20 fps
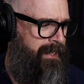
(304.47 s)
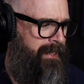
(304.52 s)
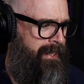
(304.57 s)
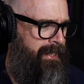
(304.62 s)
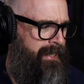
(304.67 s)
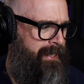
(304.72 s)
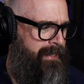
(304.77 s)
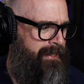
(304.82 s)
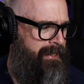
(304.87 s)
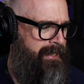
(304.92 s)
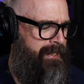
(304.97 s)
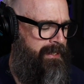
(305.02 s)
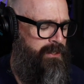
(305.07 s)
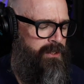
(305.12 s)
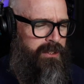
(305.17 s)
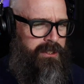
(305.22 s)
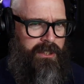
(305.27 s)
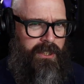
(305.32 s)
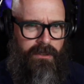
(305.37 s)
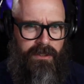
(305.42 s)
and he
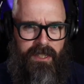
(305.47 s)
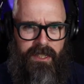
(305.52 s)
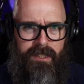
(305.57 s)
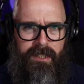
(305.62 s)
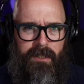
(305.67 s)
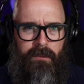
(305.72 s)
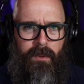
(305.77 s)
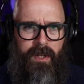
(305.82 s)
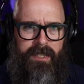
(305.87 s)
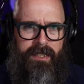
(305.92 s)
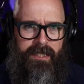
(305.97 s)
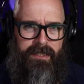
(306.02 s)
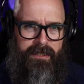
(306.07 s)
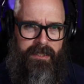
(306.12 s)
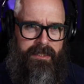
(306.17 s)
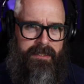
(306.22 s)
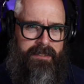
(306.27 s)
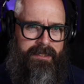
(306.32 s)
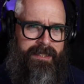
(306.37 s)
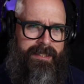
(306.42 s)
is so good at what he
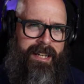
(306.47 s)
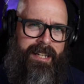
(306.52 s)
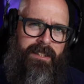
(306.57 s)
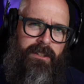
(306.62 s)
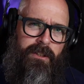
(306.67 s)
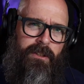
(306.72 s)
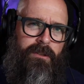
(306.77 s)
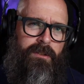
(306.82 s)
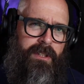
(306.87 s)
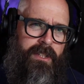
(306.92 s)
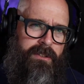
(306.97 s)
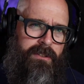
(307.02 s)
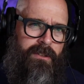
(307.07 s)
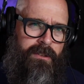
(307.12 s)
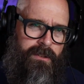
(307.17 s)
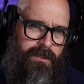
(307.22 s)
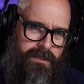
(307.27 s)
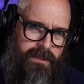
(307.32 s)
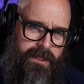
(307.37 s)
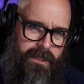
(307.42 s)
does. And I knew this
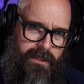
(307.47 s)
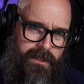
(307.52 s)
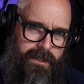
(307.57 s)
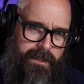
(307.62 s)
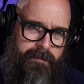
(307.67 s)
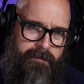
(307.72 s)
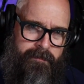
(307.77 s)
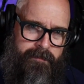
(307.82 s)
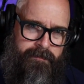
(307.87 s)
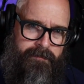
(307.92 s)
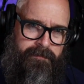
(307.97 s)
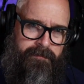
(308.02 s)
early on.